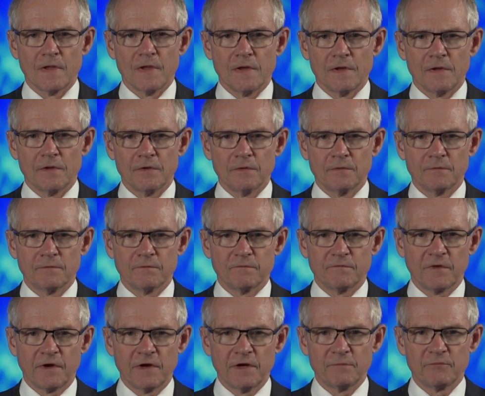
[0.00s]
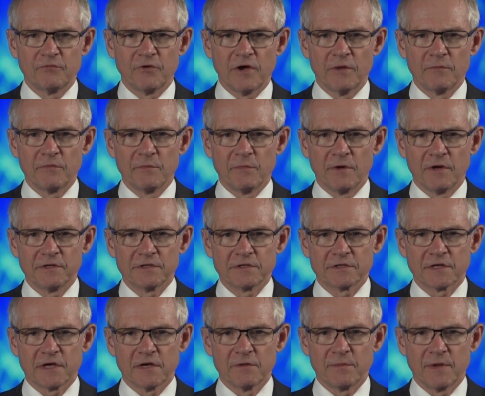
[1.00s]
Good. Finally, Brian, we might just
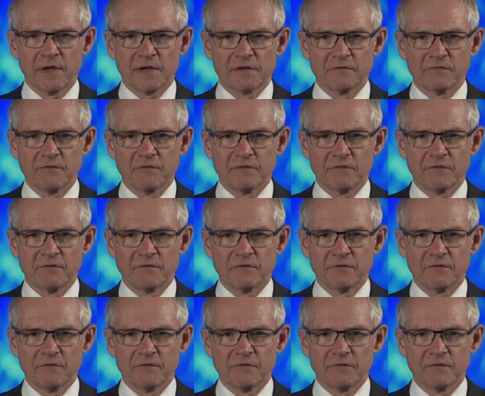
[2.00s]
go back and